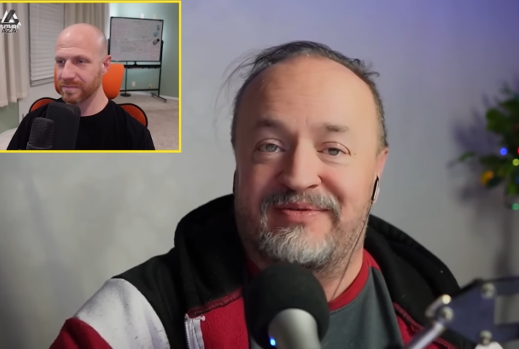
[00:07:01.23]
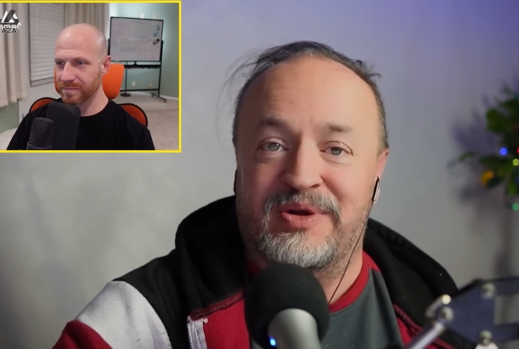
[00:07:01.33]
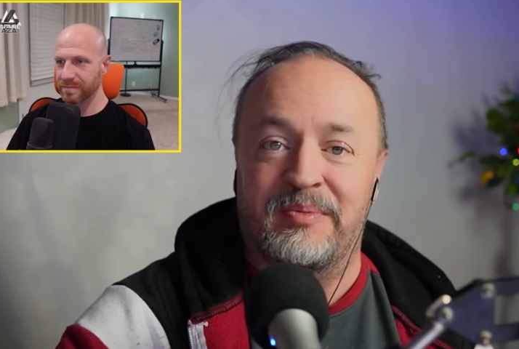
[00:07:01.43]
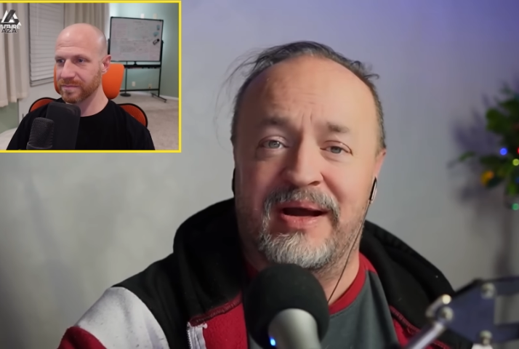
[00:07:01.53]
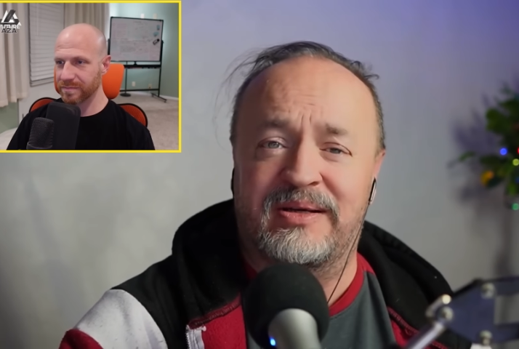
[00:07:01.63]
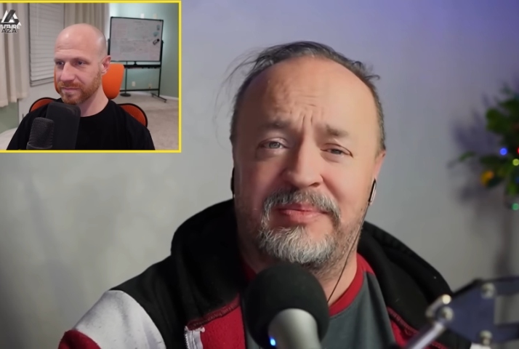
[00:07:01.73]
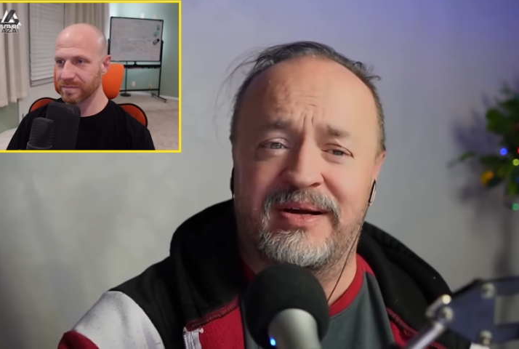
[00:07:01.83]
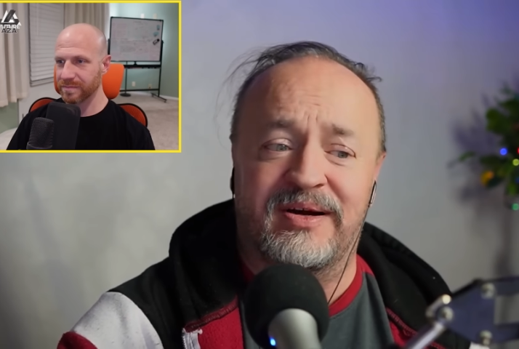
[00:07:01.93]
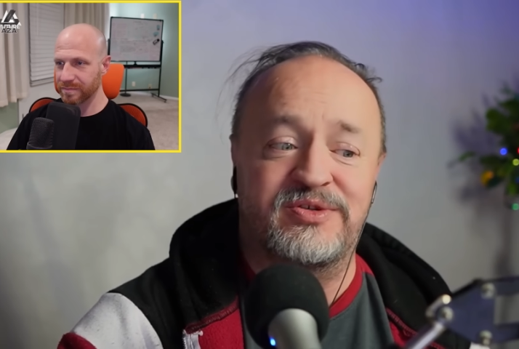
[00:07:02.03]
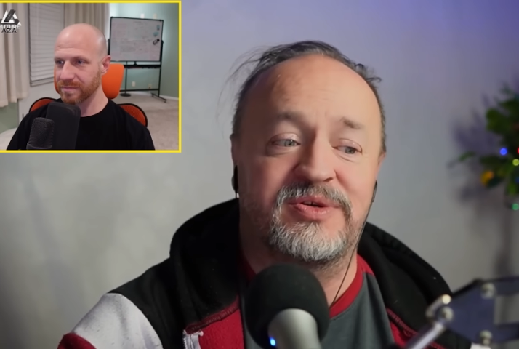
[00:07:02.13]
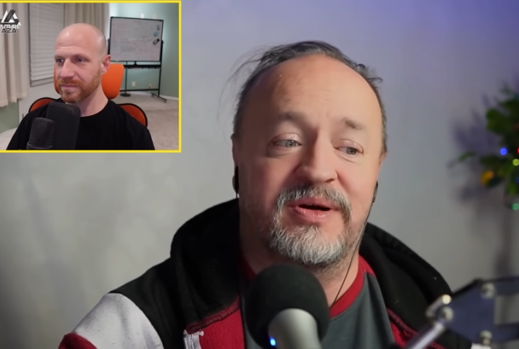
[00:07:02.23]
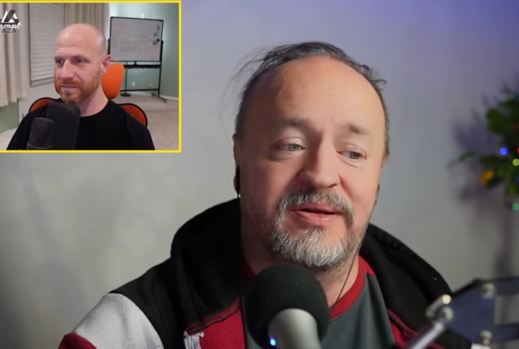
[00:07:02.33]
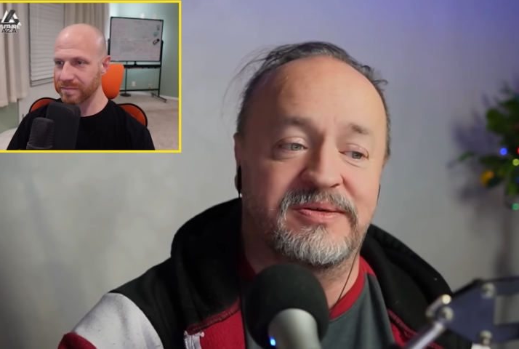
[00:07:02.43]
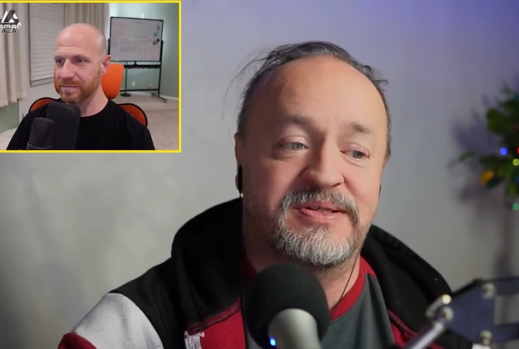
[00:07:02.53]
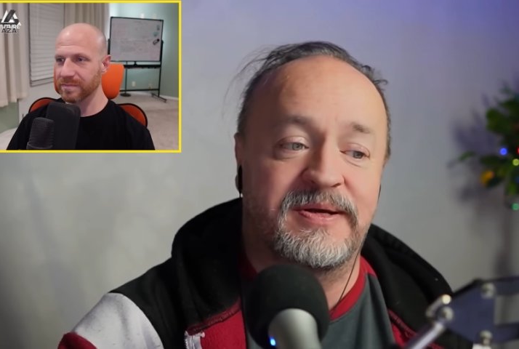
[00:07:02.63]
Speaker 1: have to go back to being
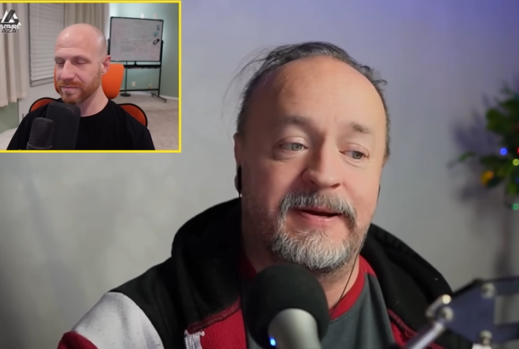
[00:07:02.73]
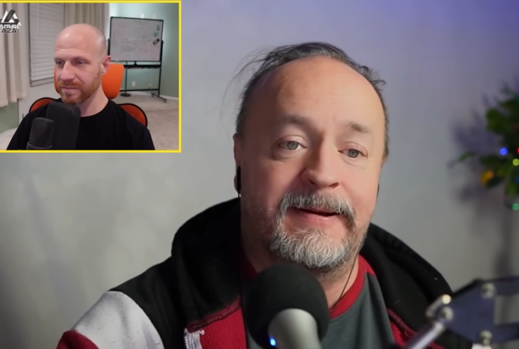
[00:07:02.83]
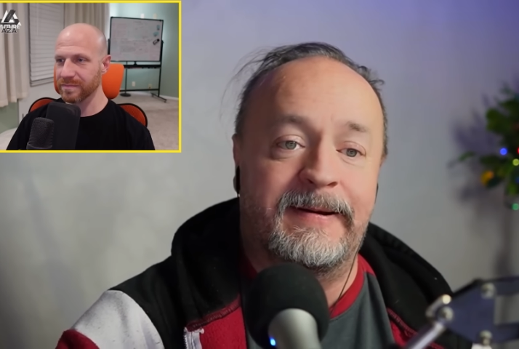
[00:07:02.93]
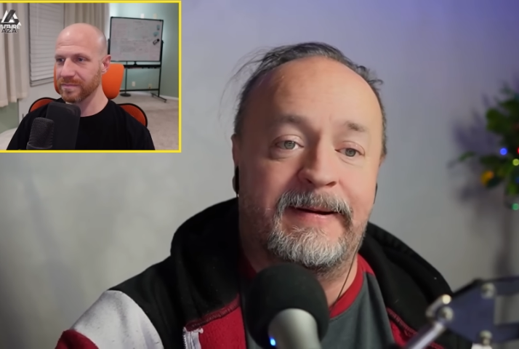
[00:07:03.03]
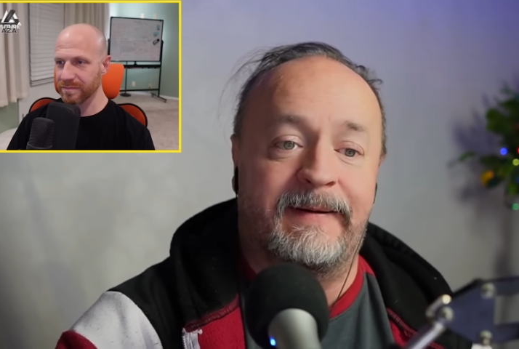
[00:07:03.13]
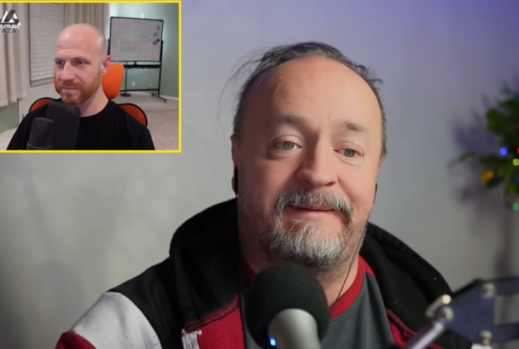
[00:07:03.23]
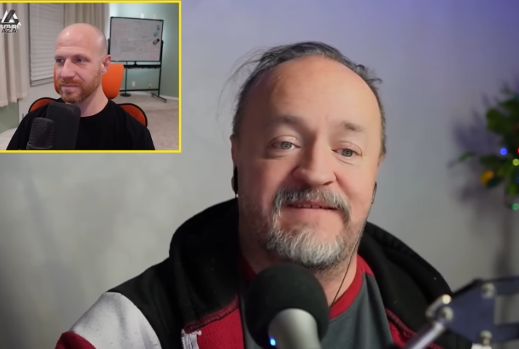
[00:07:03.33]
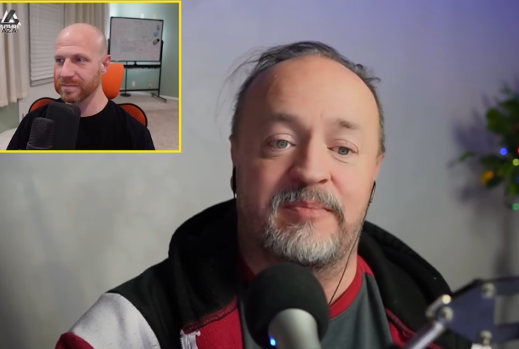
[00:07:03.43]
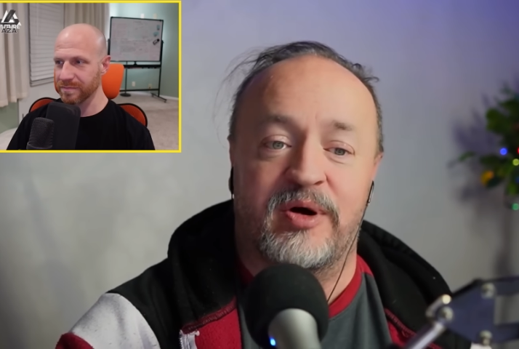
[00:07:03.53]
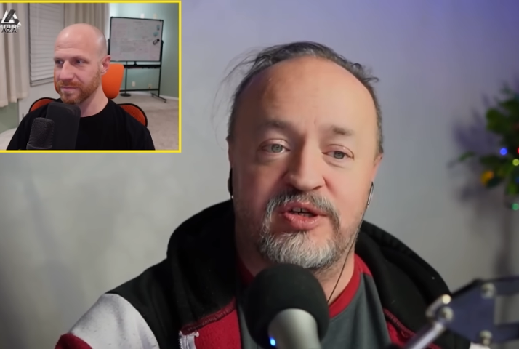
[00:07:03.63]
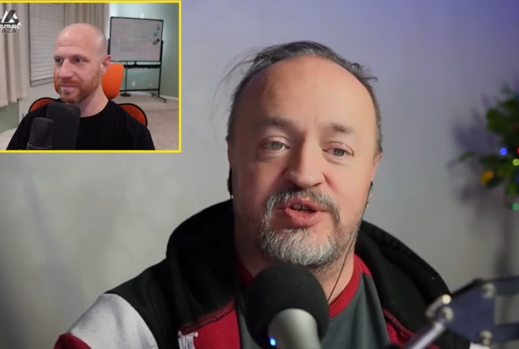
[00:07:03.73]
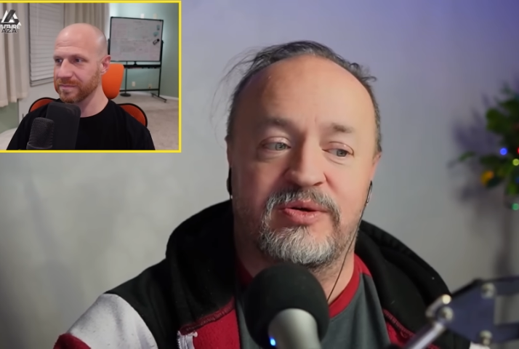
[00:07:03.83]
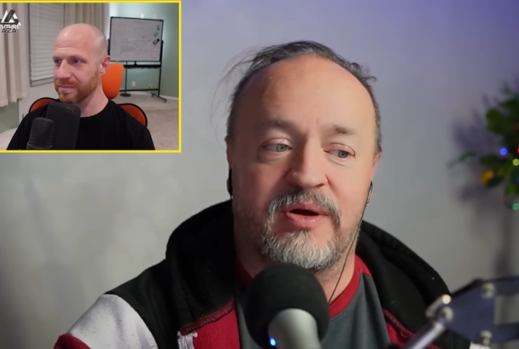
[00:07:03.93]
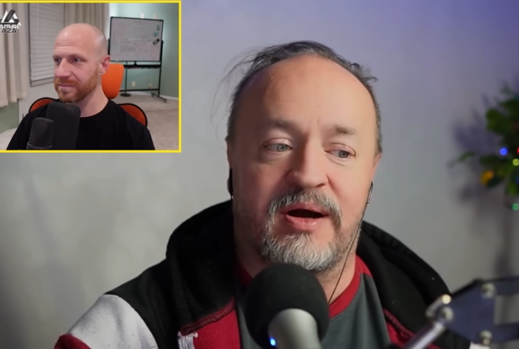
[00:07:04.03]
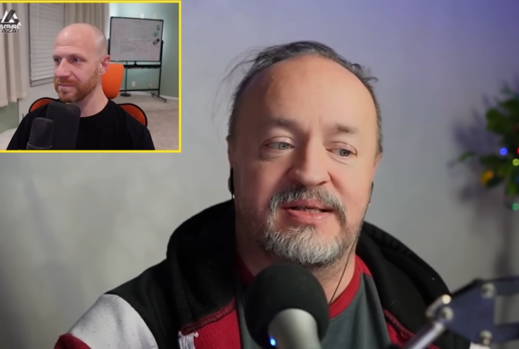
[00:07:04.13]
$100 uh, the
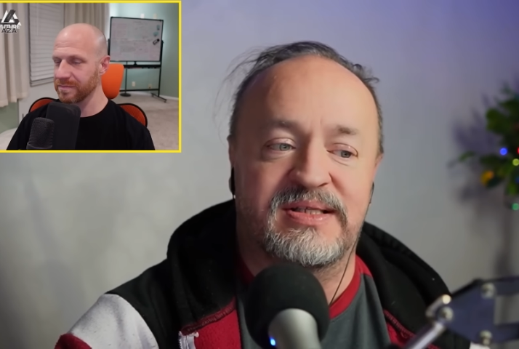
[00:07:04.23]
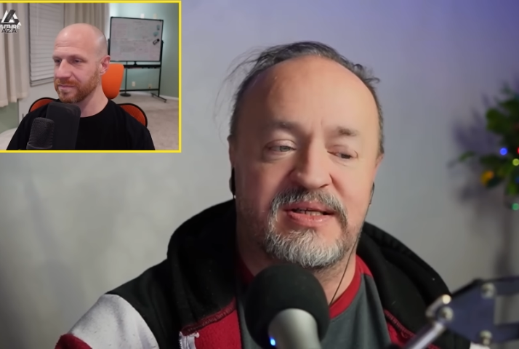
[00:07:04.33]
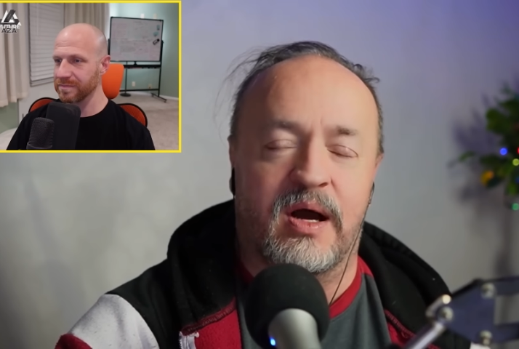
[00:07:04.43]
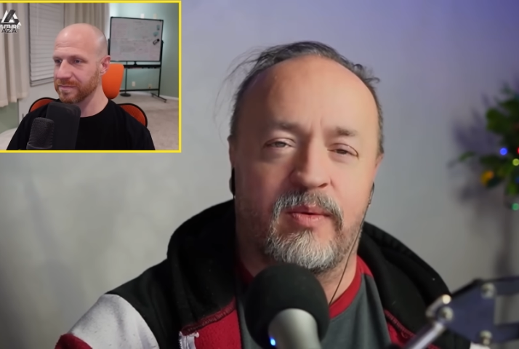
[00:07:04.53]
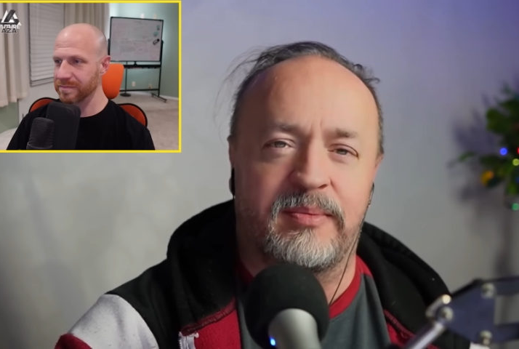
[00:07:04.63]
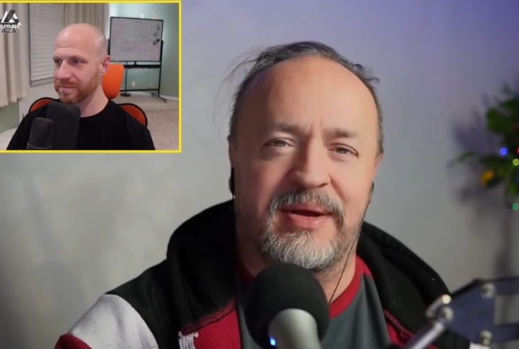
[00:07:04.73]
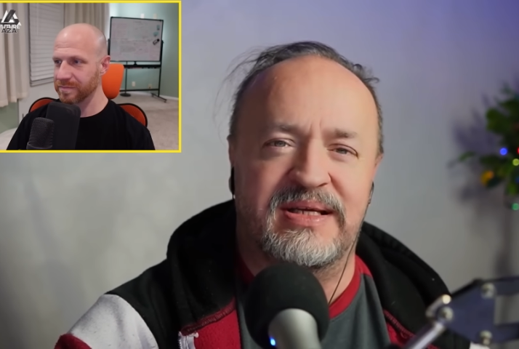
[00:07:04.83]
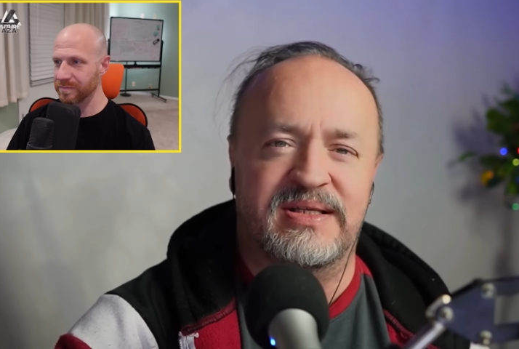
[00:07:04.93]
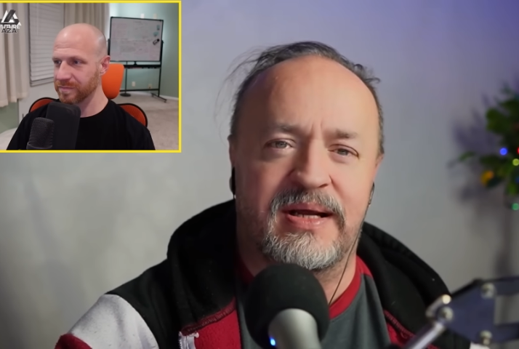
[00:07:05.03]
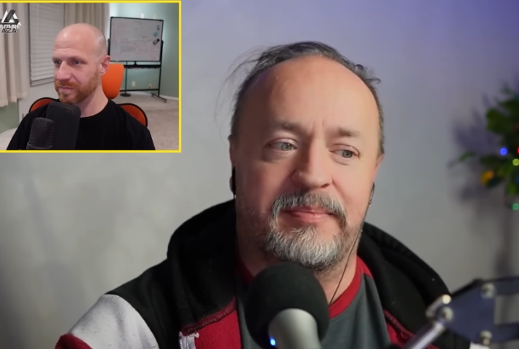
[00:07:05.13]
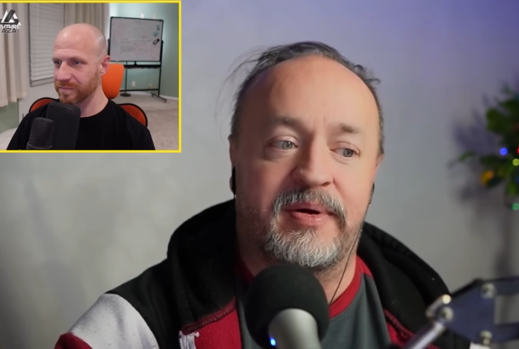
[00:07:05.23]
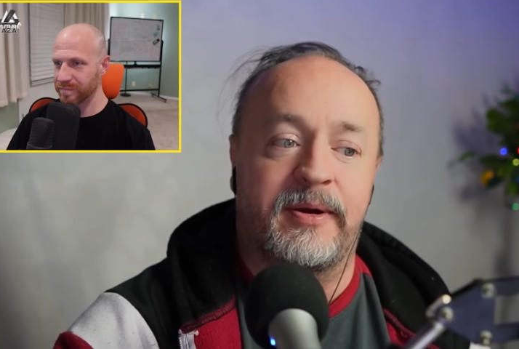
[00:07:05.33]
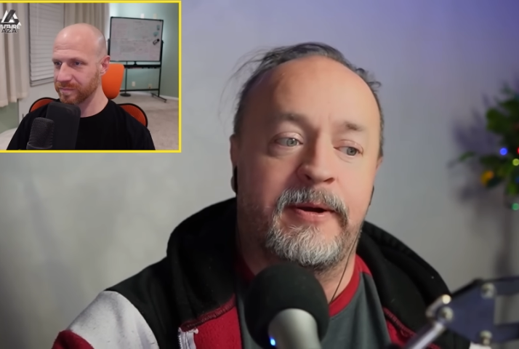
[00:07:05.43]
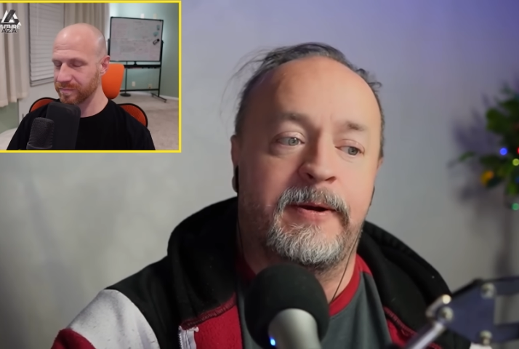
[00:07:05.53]
marginal cost is not what makes it up